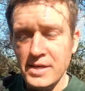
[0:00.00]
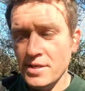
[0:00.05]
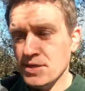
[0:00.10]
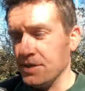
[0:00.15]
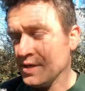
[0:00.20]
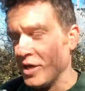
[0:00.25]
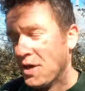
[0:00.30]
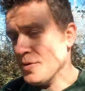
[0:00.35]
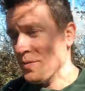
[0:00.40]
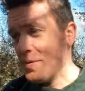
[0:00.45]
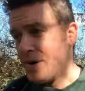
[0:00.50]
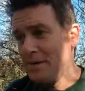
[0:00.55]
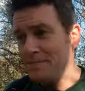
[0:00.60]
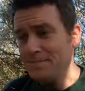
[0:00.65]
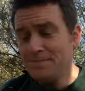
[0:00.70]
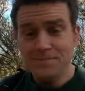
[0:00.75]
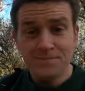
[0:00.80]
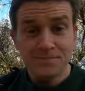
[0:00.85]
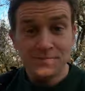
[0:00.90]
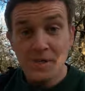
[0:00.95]
So
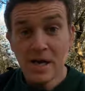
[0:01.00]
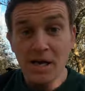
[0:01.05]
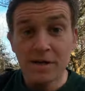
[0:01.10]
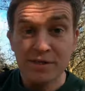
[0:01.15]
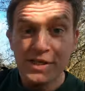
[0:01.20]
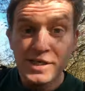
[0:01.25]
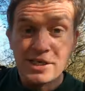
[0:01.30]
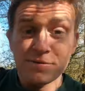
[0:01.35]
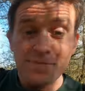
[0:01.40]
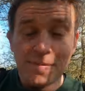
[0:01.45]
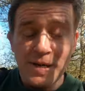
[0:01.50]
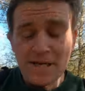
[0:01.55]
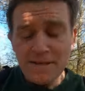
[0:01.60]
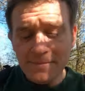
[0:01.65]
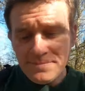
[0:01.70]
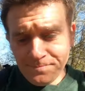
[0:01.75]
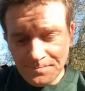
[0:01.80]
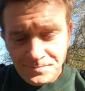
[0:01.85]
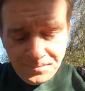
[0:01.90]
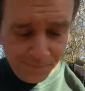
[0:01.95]
that'll teach me,
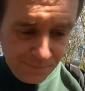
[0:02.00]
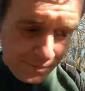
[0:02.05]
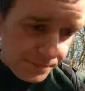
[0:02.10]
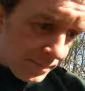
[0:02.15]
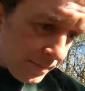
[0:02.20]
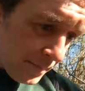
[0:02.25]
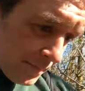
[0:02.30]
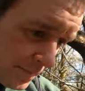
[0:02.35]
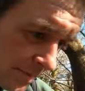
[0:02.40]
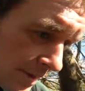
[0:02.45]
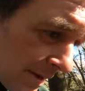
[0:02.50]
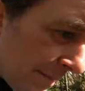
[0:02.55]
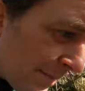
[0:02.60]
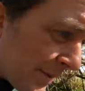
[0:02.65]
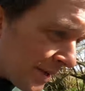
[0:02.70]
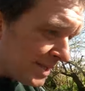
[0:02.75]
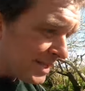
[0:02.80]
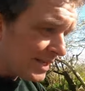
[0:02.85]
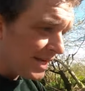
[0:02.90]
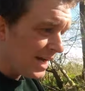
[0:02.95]

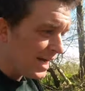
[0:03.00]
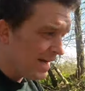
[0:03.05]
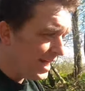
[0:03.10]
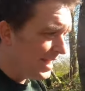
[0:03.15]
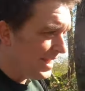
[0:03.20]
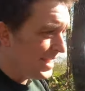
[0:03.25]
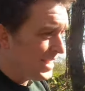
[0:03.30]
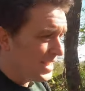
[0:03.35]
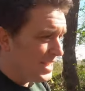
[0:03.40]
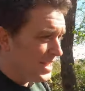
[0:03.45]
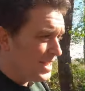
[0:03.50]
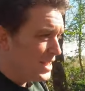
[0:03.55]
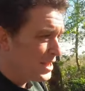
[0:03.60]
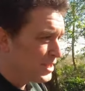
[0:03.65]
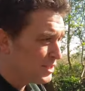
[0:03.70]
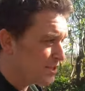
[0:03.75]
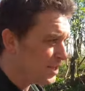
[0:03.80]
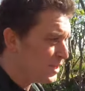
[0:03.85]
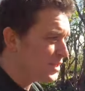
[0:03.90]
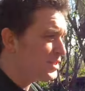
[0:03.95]
but
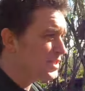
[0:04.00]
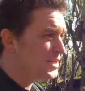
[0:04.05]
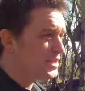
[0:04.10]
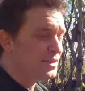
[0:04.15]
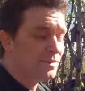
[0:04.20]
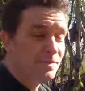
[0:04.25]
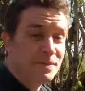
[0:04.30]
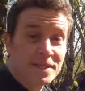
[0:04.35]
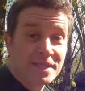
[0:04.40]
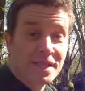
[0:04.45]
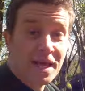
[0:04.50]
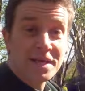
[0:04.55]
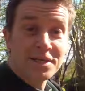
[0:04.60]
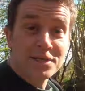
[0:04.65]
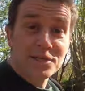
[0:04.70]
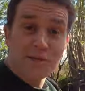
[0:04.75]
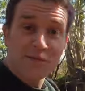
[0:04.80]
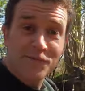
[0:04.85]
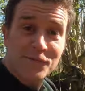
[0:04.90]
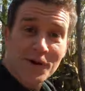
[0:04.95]
such is some of the
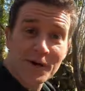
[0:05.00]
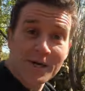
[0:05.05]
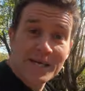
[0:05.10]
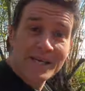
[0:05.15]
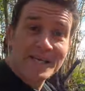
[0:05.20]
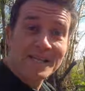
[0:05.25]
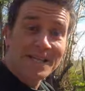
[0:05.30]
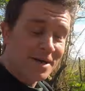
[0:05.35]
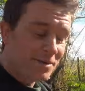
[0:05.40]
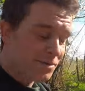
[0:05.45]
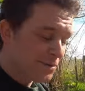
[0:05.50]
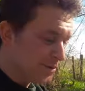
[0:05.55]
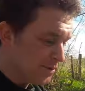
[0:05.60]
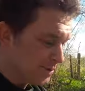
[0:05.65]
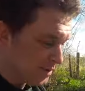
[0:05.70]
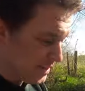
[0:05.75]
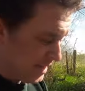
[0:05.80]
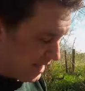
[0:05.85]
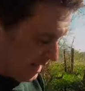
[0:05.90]
dangers of working in the outdoors.